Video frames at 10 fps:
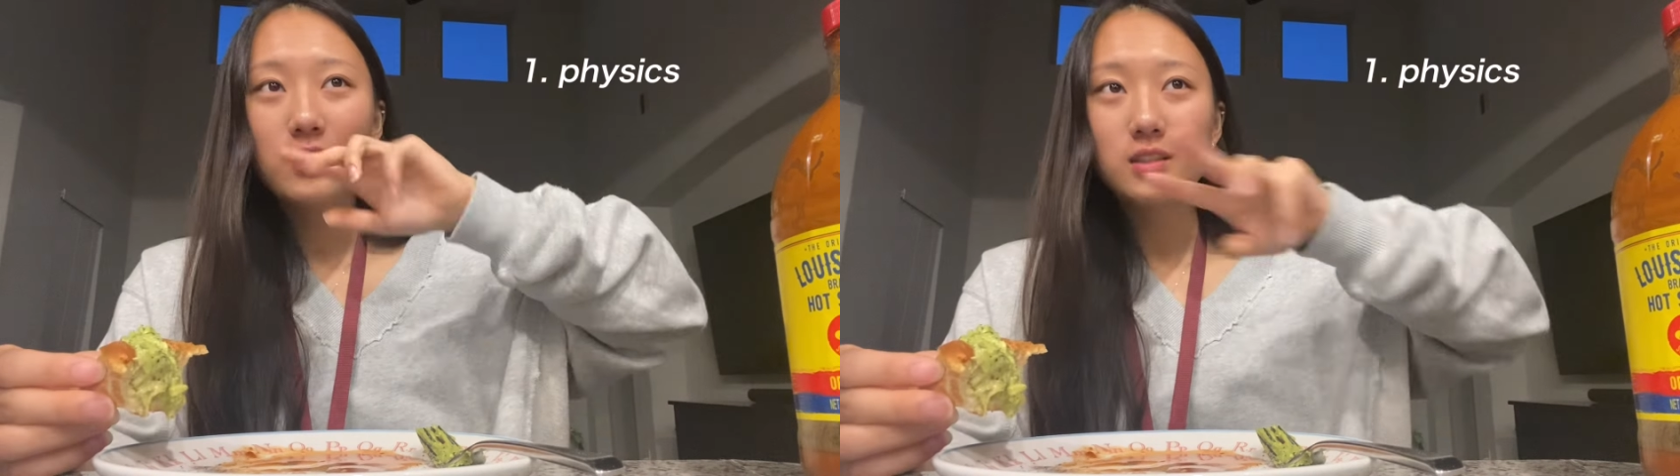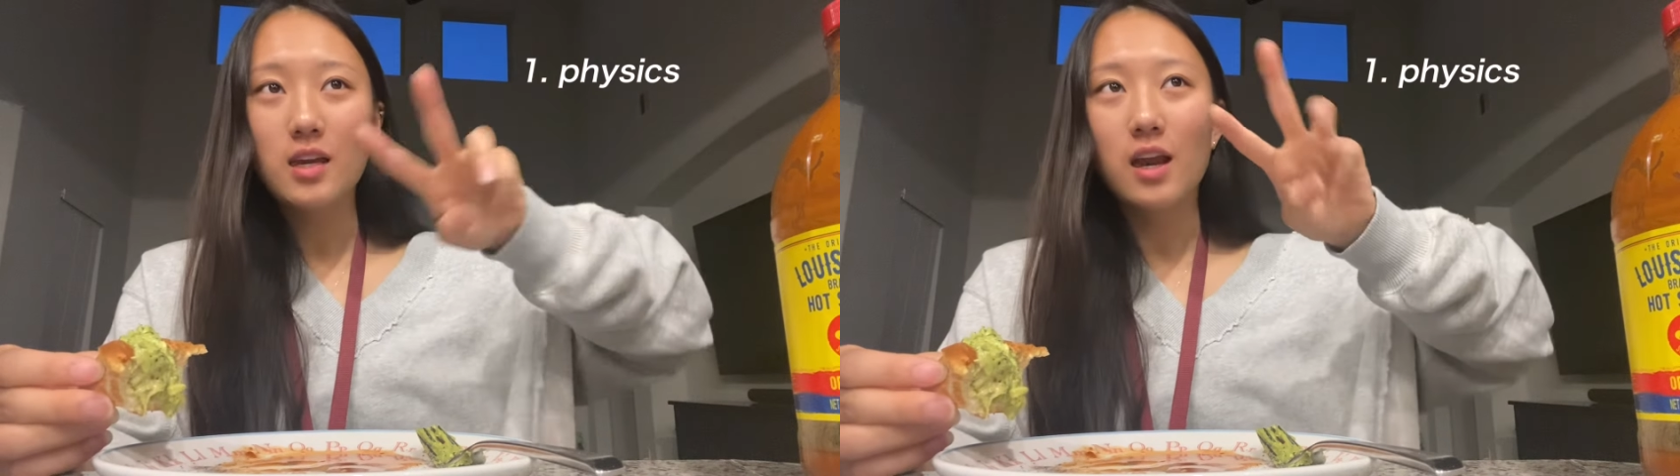
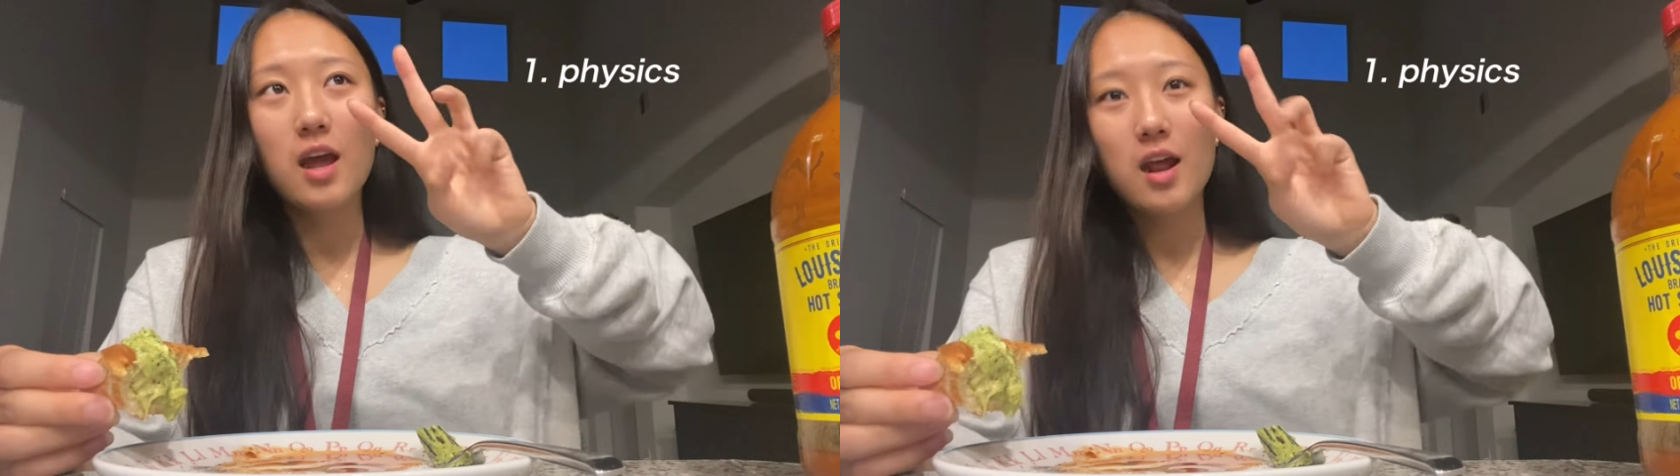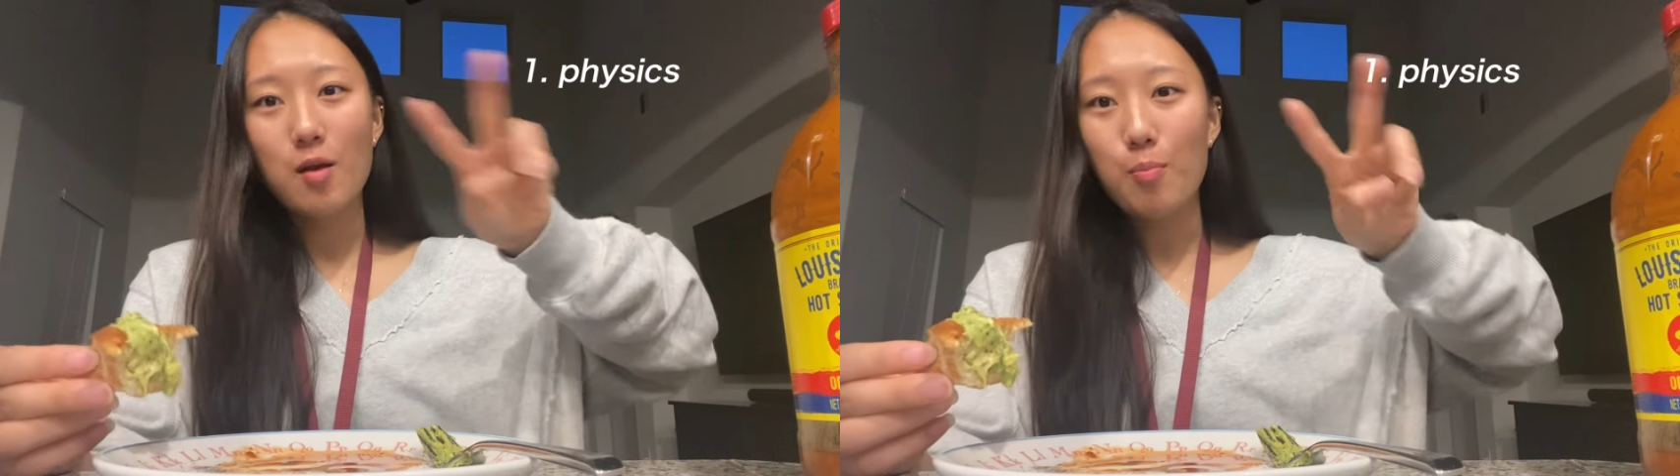Second,
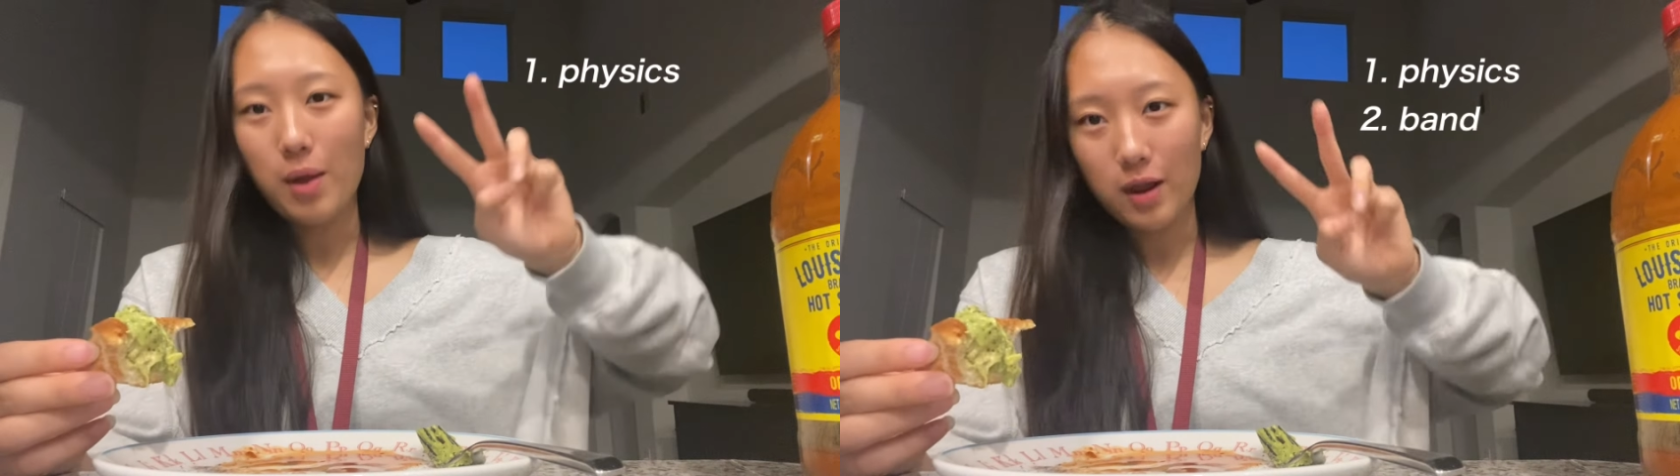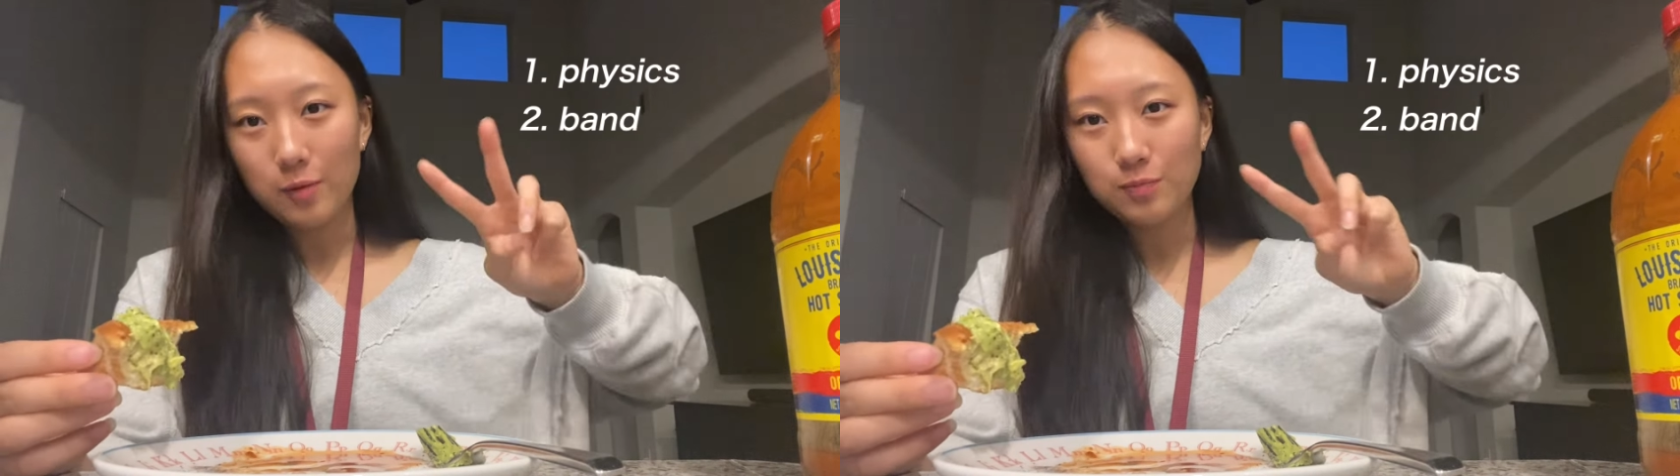I have
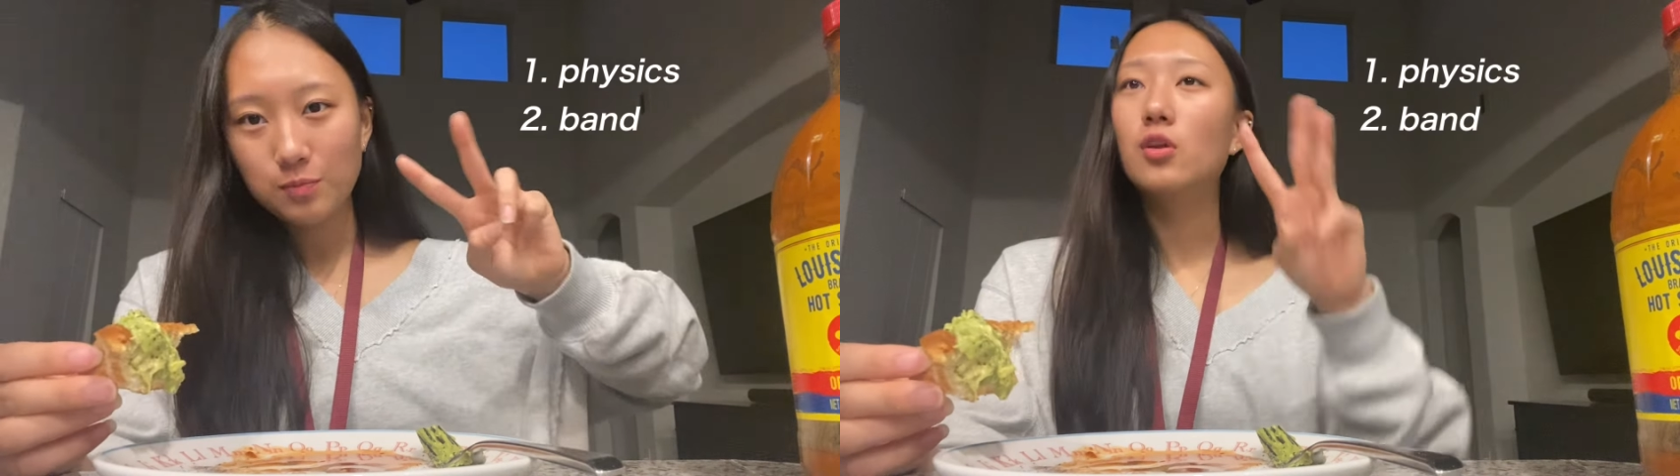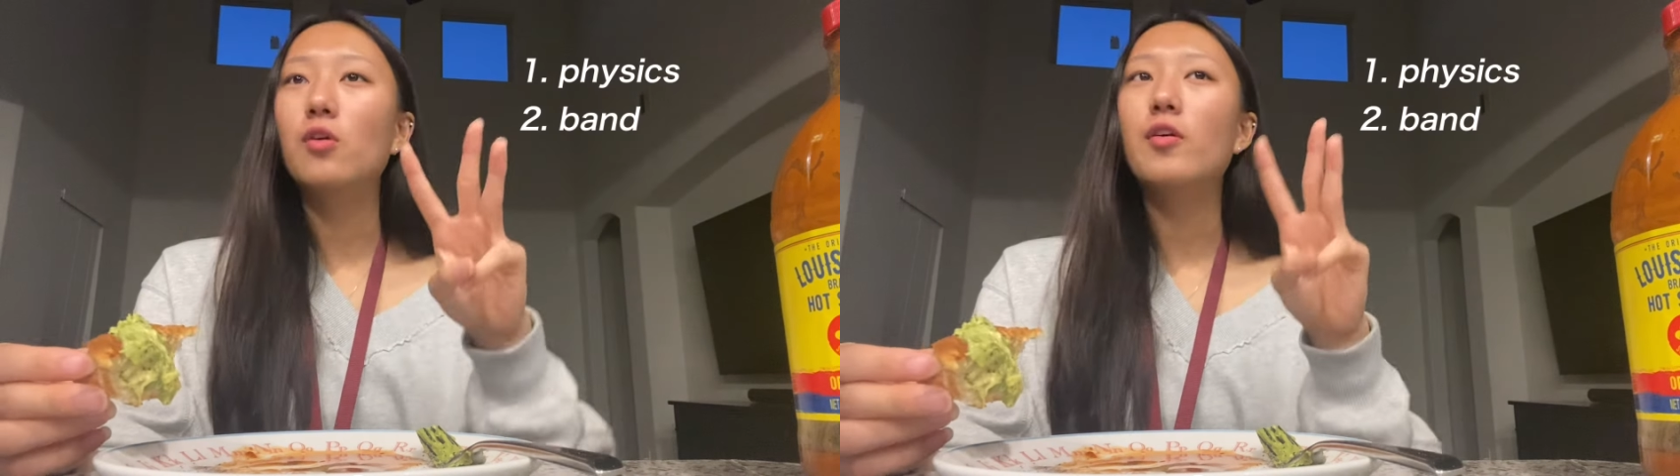BAM.
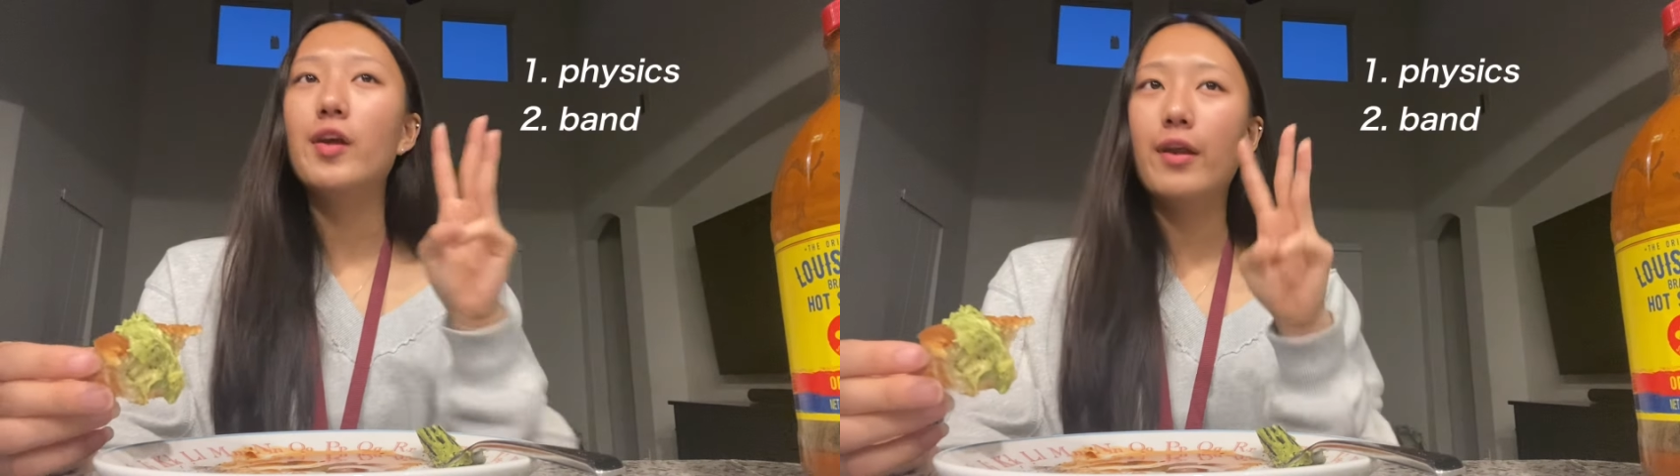Third,